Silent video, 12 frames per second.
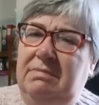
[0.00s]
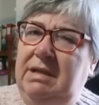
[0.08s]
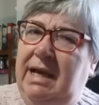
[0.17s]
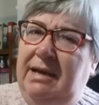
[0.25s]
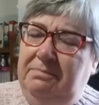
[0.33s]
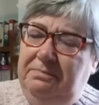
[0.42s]

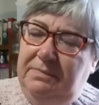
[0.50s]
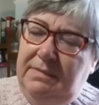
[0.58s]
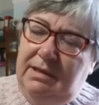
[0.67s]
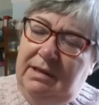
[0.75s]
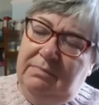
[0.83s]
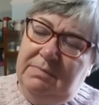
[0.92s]
Yeah,
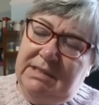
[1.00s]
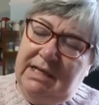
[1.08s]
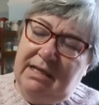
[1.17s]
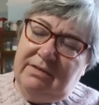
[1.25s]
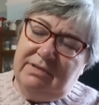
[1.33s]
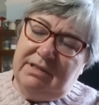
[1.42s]
if
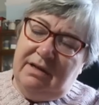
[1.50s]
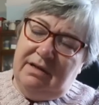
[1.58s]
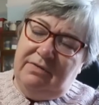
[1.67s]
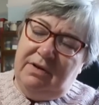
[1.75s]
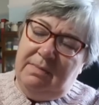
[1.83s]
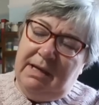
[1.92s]
mistakes are a sign
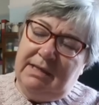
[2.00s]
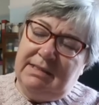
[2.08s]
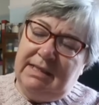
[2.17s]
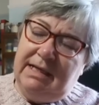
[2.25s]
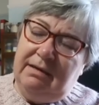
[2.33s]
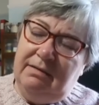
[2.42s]
of
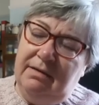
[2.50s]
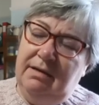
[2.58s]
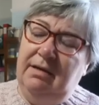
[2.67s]
humanity,